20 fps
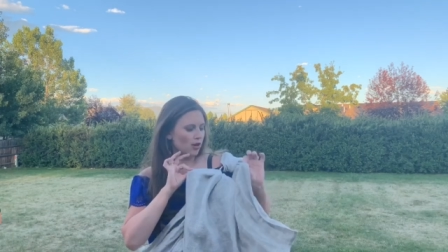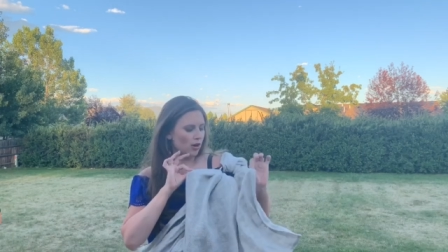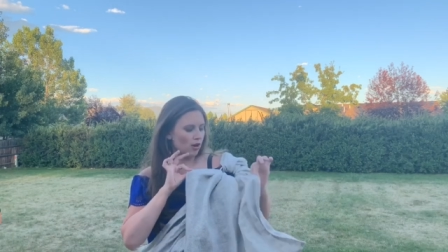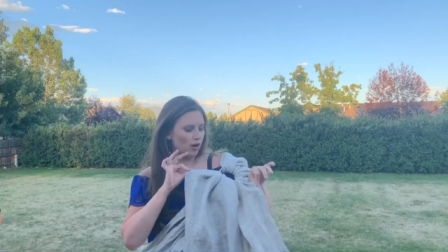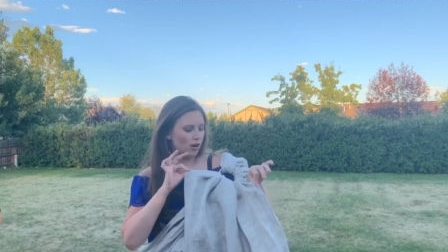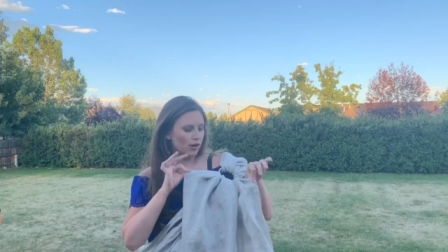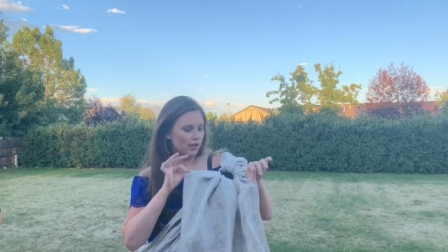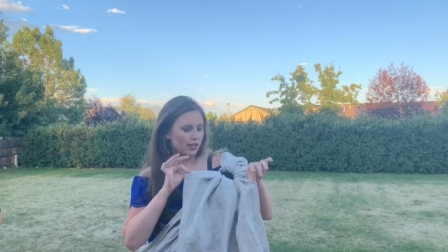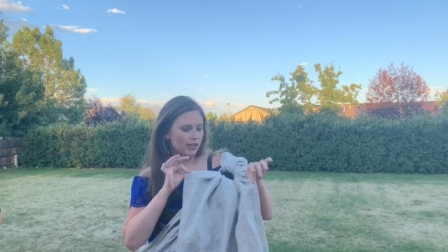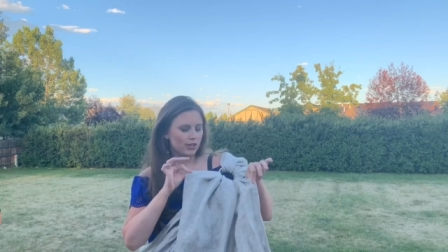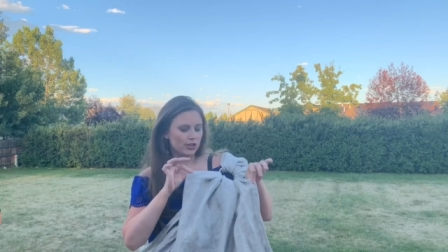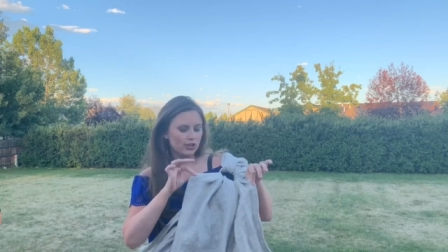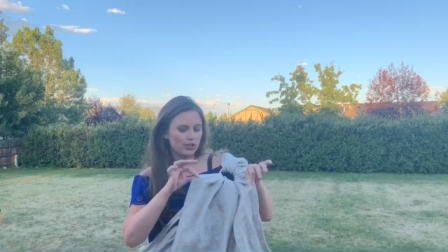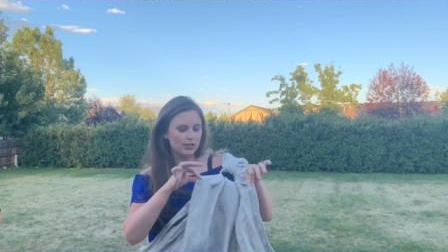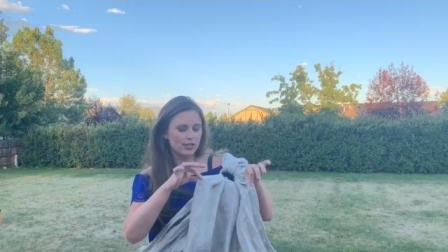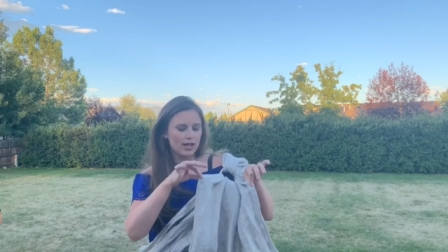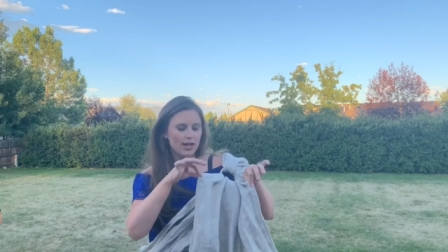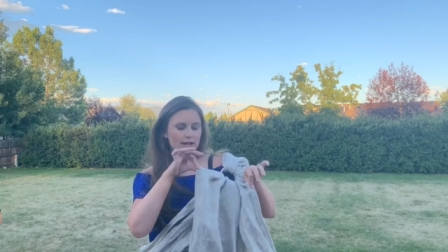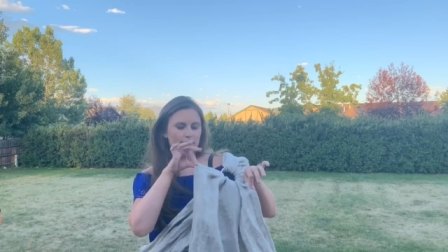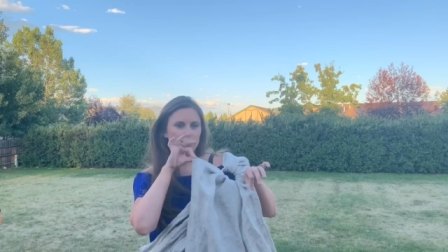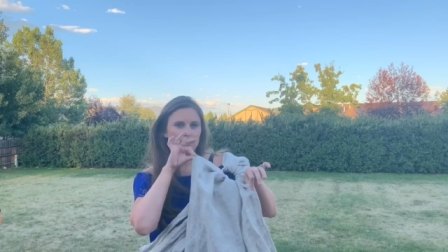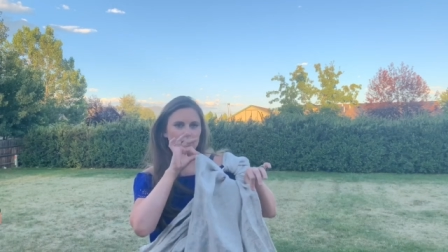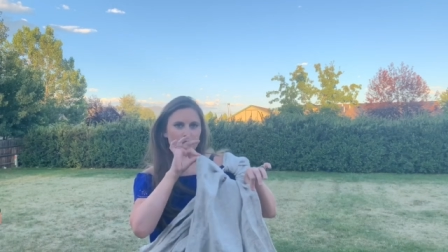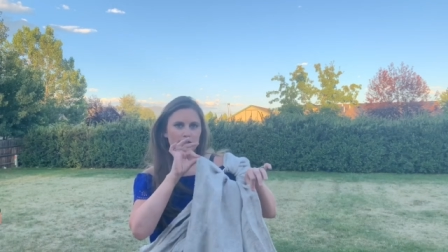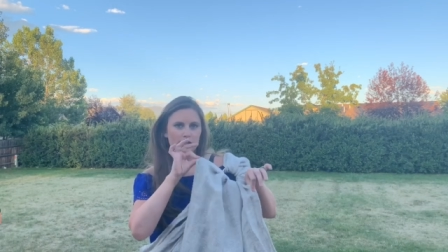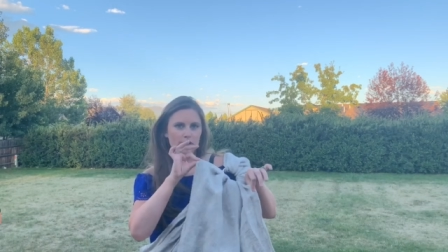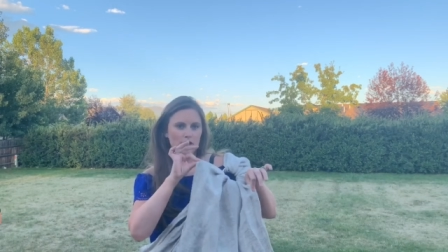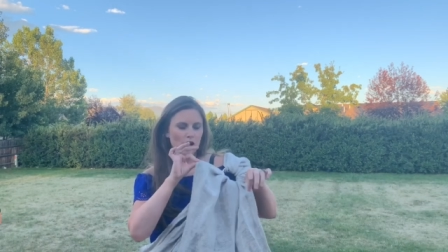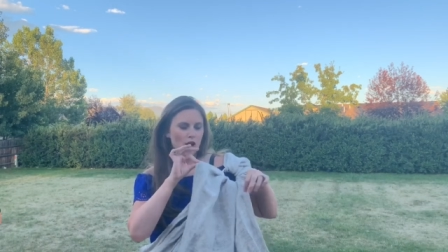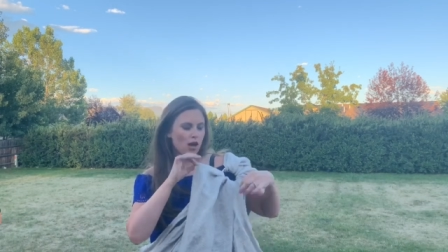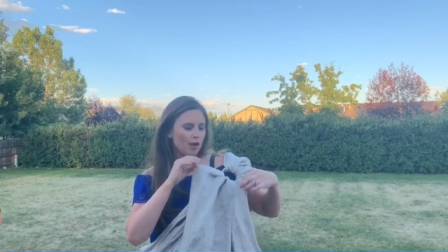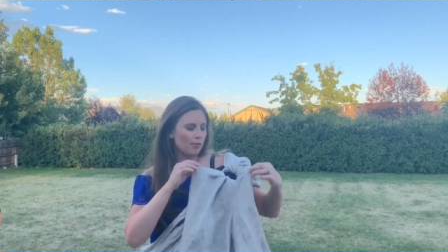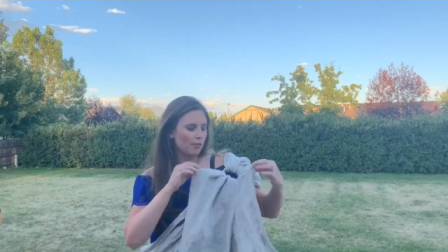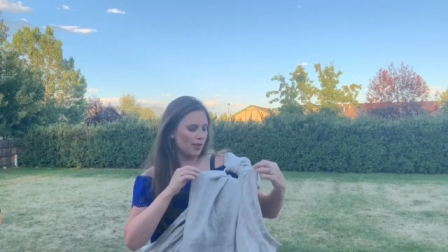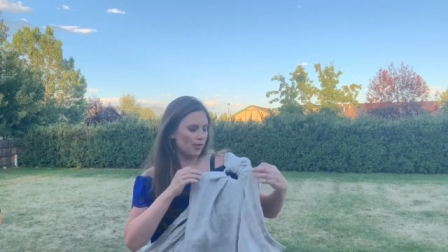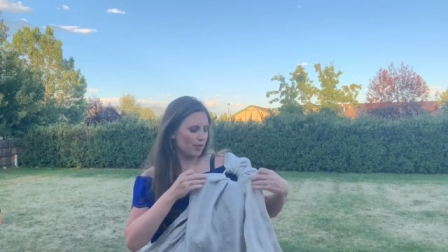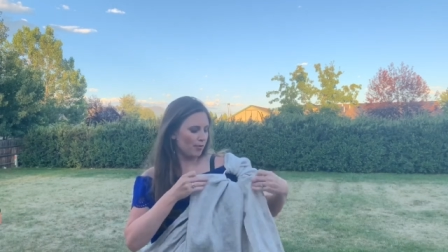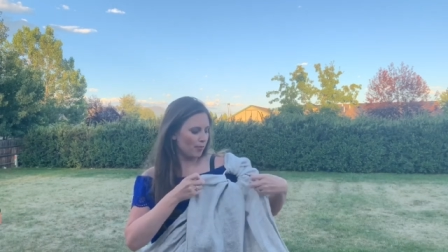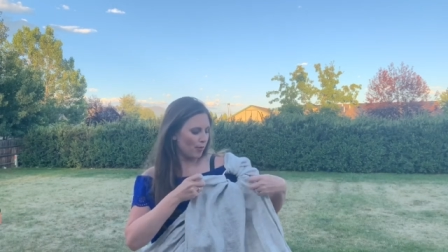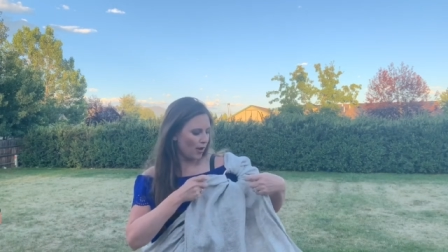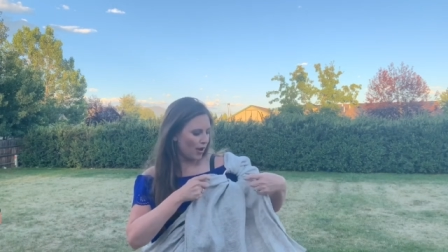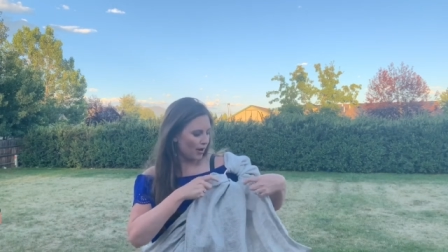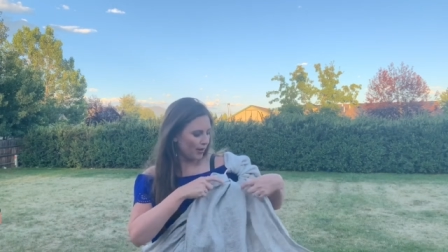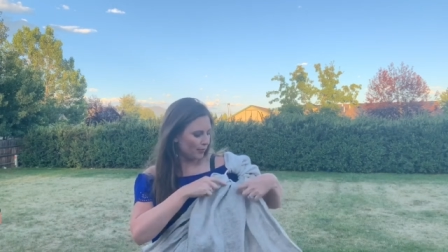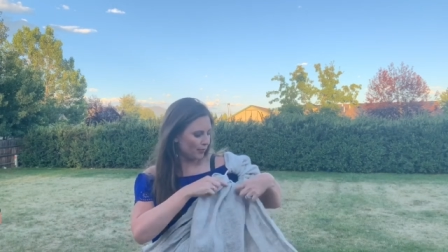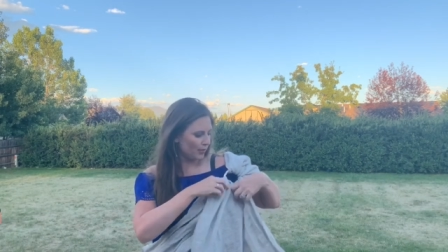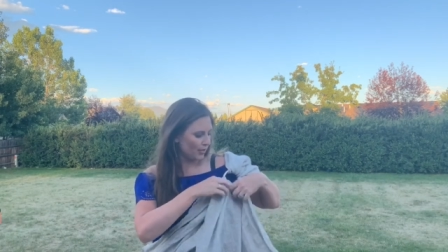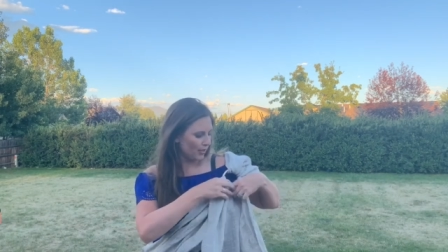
are on each side, like the top and the bottom